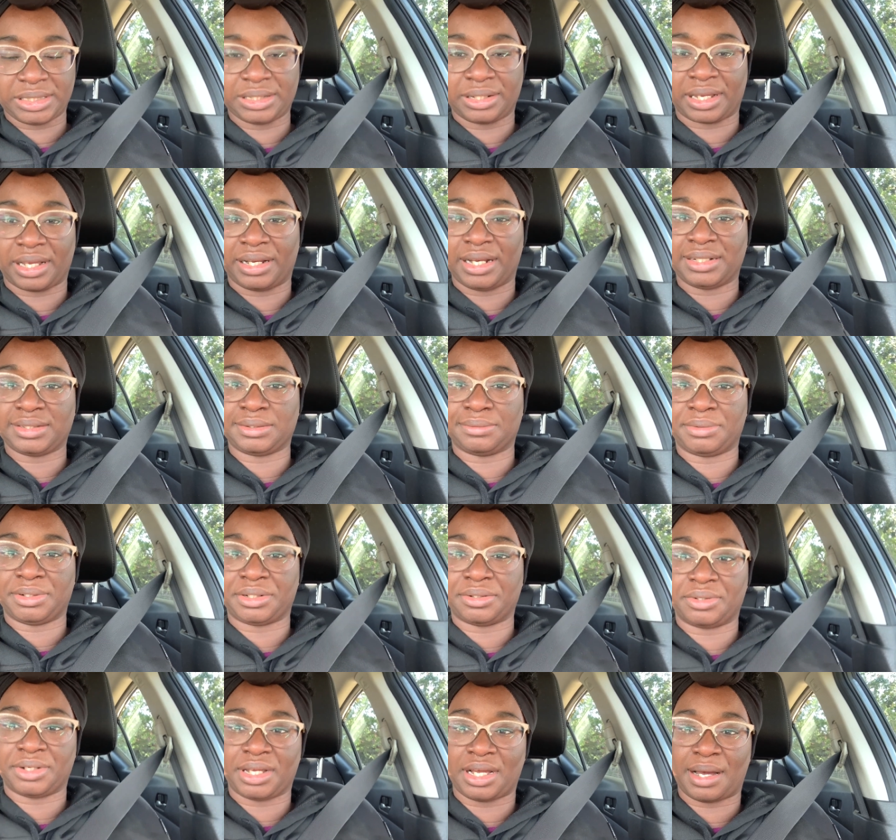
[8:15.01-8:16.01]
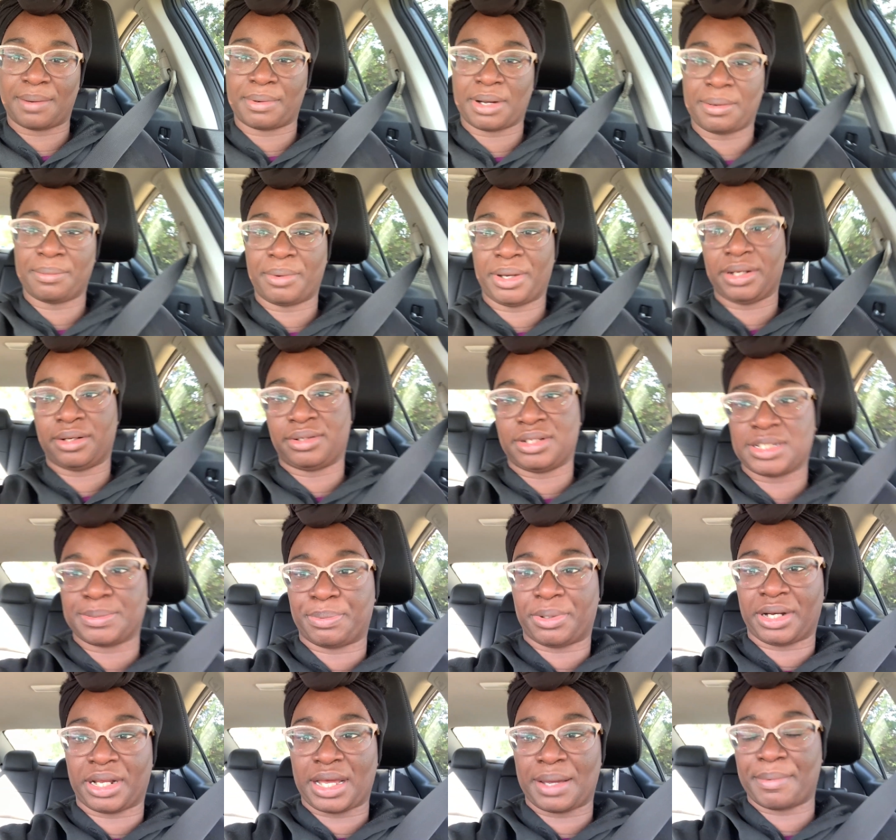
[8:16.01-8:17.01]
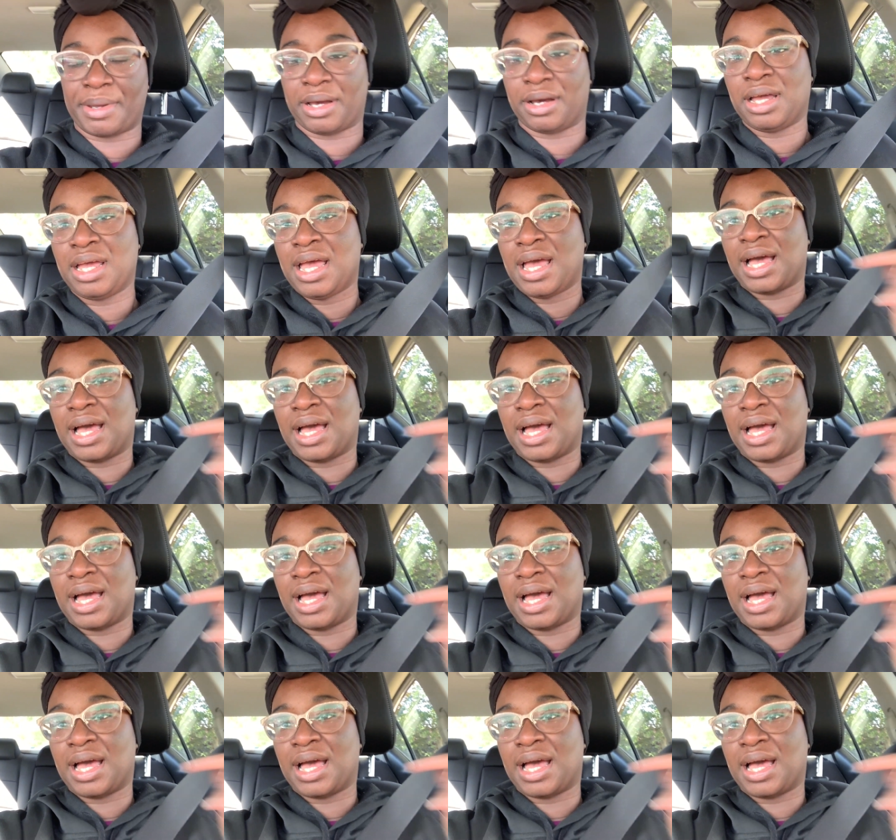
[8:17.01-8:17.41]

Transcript: So yeah, that's what we're doing, y'all. But I'm waiting on this boy to come out.